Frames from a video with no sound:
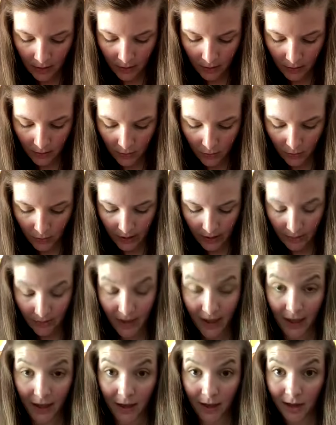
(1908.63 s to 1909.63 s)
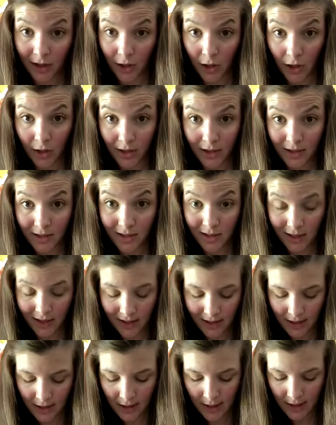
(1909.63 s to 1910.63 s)
Oh boy, my yarn is stuck.
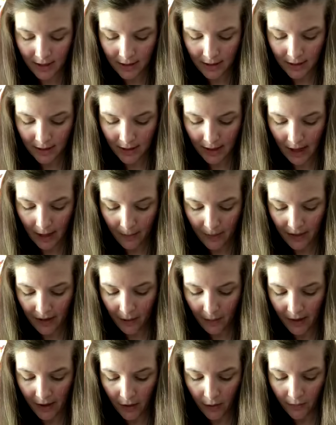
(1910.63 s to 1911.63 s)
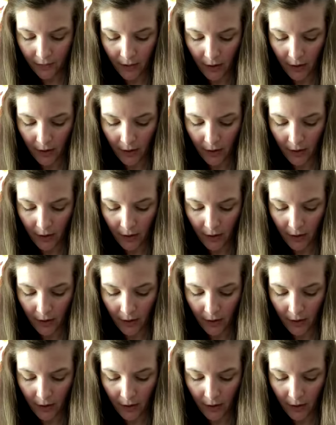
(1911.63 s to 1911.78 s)
See guys, this can happen. There we go.